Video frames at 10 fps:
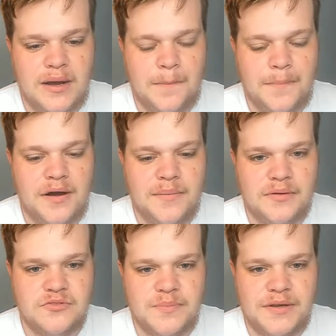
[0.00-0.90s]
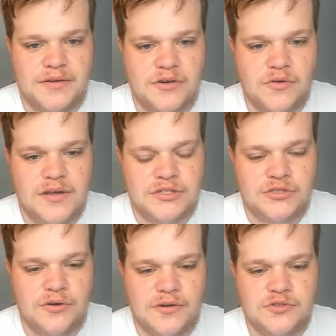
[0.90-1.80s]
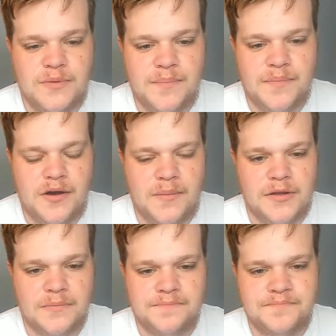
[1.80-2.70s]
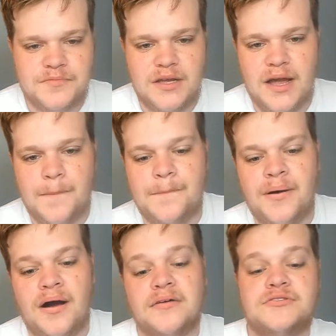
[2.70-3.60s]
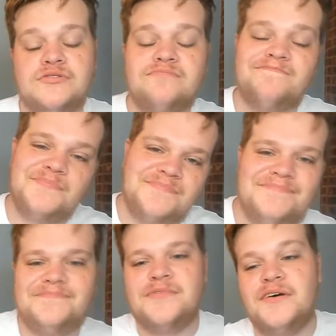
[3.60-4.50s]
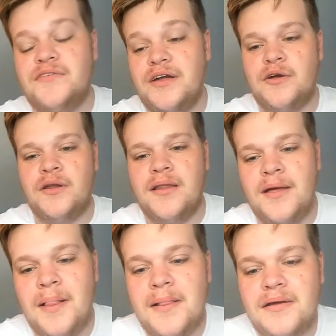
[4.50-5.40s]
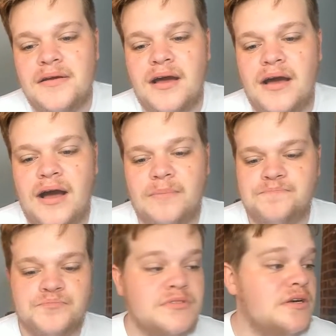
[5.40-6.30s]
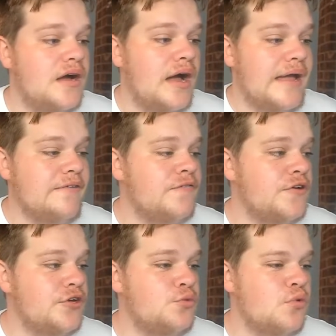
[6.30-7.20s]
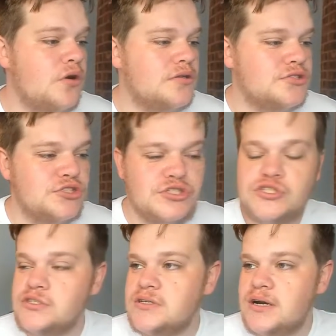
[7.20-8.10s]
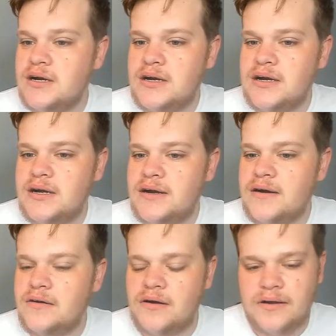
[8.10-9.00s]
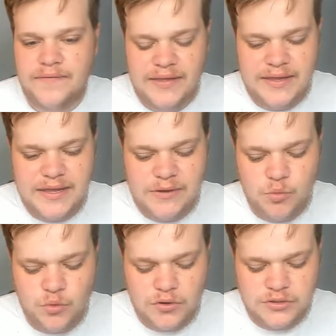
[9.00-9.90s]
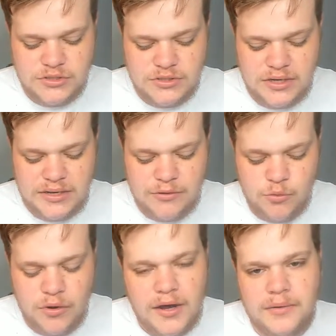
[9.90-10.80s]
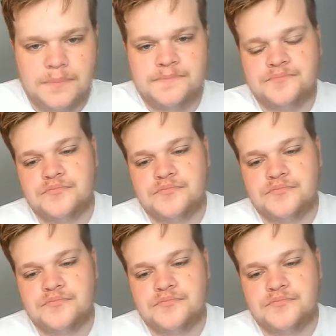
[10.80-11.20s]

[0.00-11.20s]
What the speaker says: Birmingham to beat Norwich, Norwich will beat Birmingham. But not very good at it. If you watched, I think it was the League One.